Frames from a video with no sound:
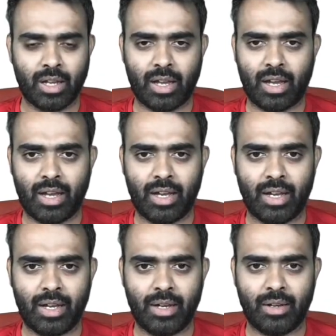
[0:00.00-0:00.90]

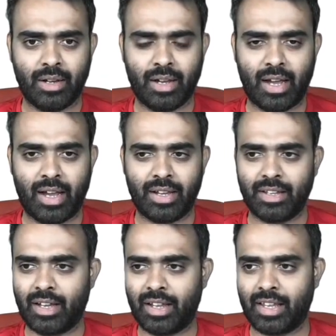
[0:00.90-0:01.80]

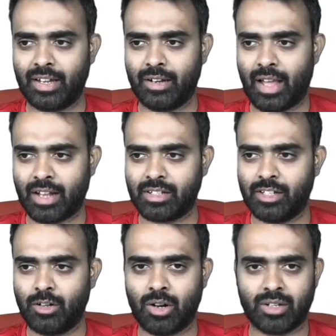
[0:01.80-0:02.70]
I can
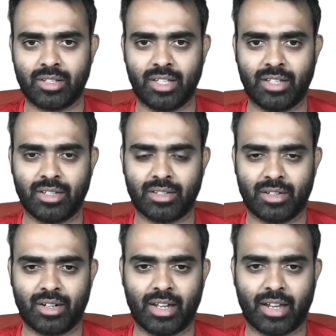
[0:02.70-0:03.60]
actually not see this,
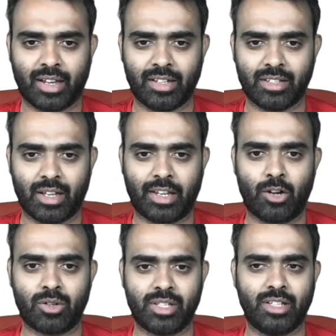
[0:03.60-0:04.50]
right? Like I
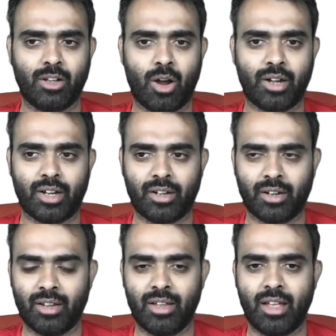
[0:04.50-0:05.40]
cannot see the content,
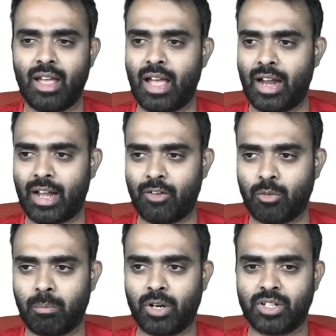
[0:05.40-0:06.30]
and I have
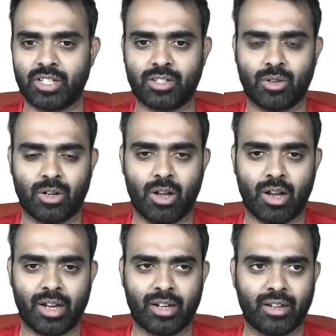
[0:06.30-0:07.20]
to purchase to
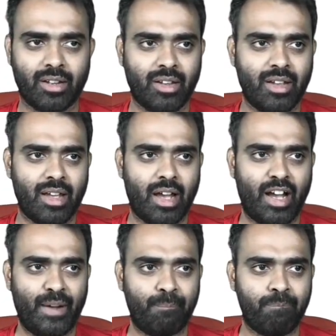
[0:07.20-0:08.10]
unlock it.
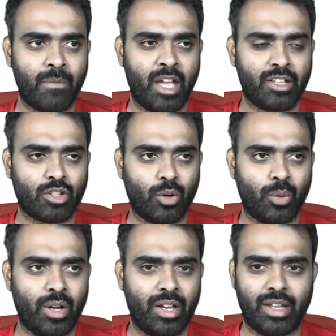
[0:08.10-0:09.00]

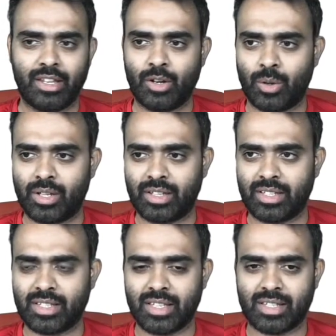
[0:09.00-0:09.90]
So you know,
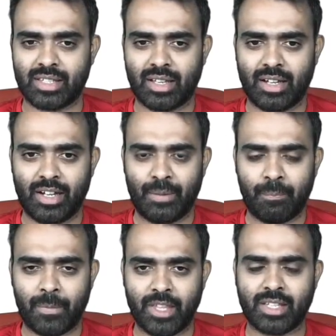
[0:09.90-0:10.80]
this is
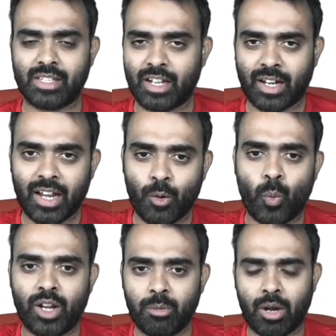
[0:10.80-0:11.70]
again a
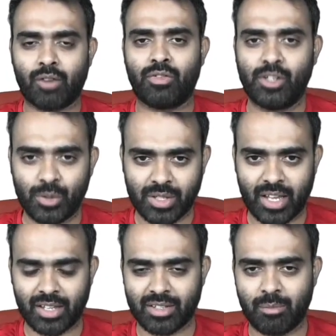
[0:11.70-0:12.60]
very powerful use
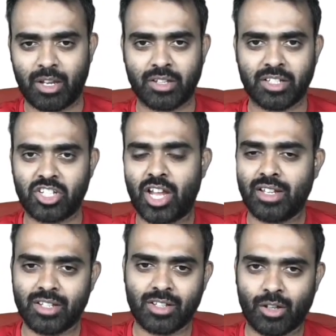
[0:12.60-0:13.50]
case because it
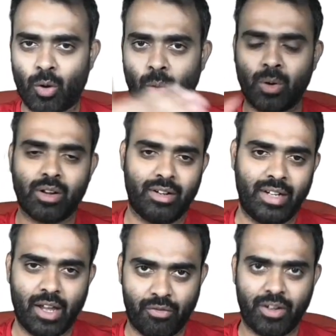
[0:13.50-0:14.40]
changes the whole
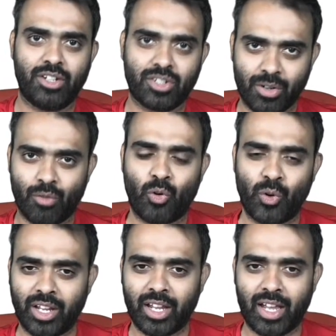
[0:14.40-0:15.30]
definition of
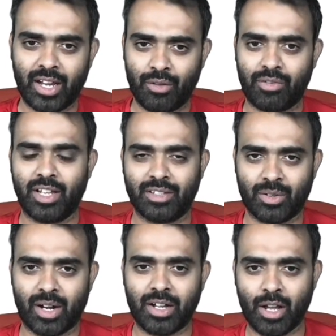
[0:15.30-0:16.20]
owning an NFT. So
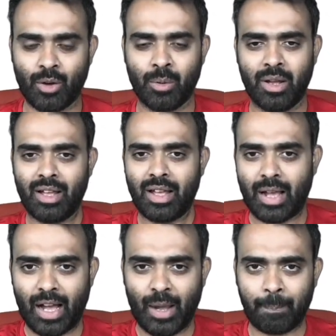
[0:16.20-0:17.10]
right now,
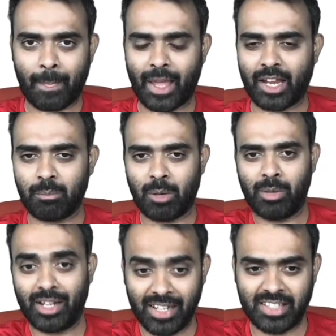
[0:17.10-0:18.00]
I can
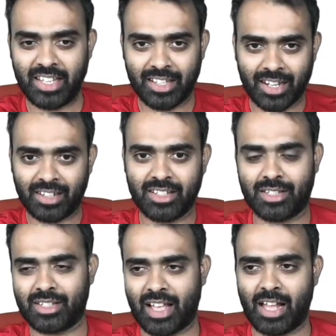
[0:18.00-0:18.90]
publicly see that
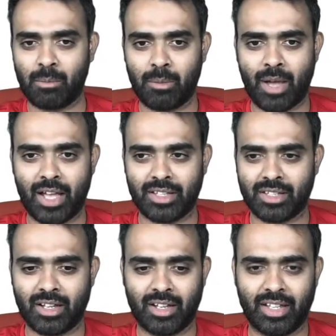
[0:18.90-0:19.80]
this album has
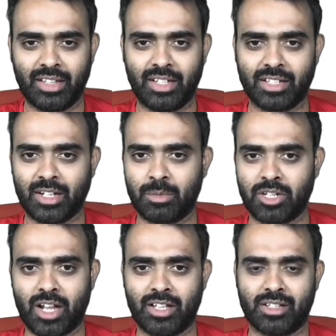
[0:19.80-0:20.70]
in the
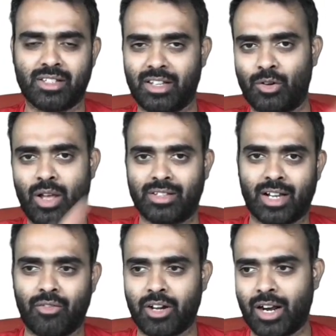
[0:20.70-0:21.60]
description has a
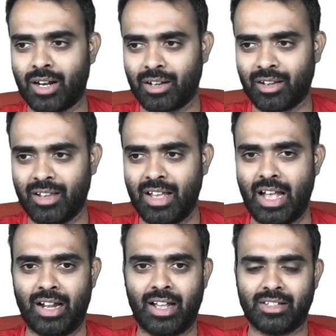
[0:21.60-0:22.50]
cover art.
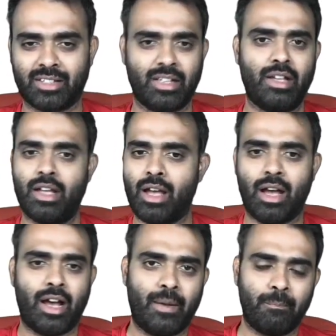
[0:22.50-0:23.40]
It has
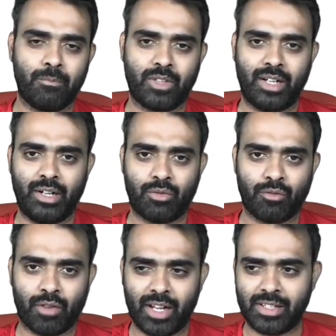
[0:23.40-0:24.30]
3
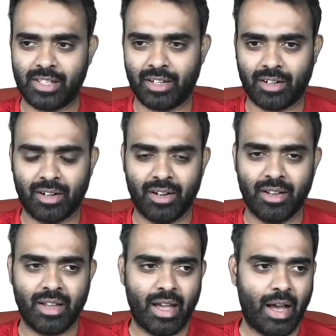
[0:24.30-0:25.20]
different files here.
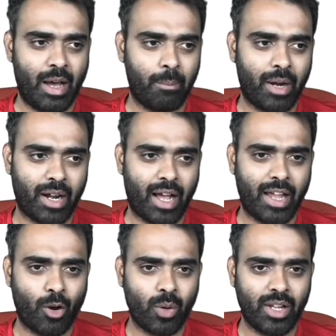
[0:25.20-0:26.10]
But I
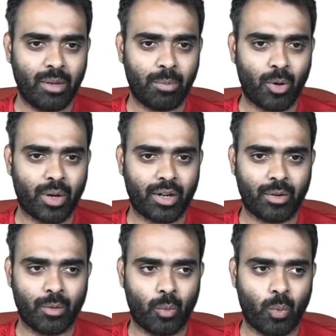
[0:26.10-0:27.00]
only
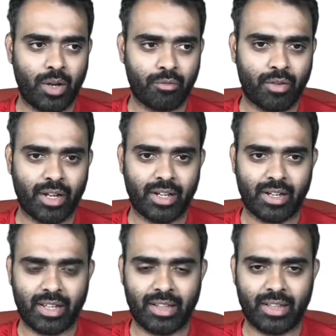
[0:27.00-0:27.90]
uploaded one file
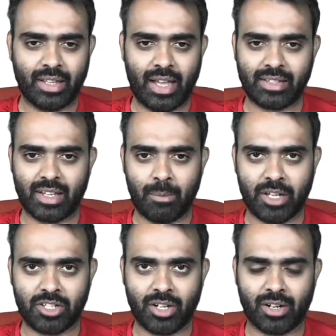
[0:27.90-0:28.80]
as an
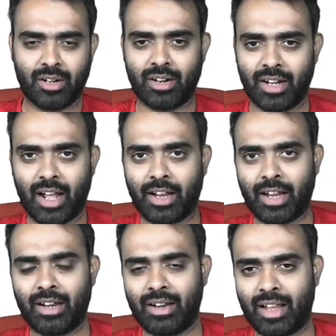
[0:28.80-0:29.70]
image here, right? I
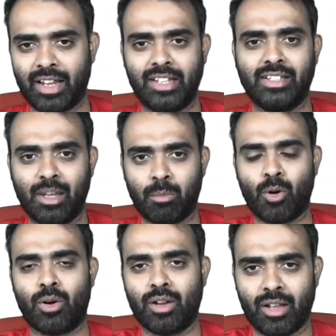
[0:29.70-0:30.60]
can easily
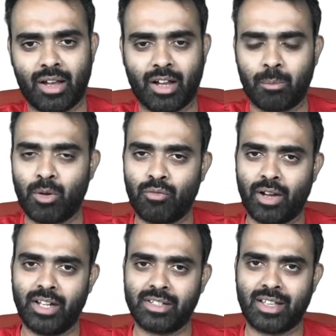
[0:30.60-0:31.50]
upload a couple of
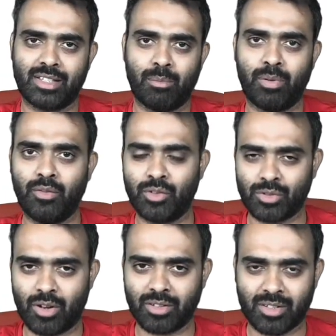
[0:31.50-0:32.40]
files as a preview
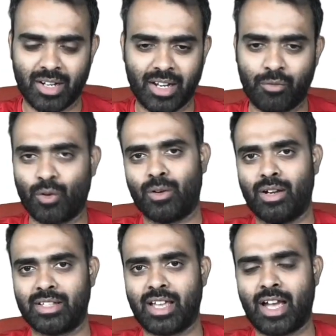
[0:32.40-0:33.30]
song. So like
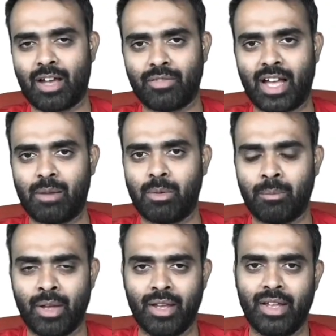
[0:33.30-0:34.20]
let's say I have the album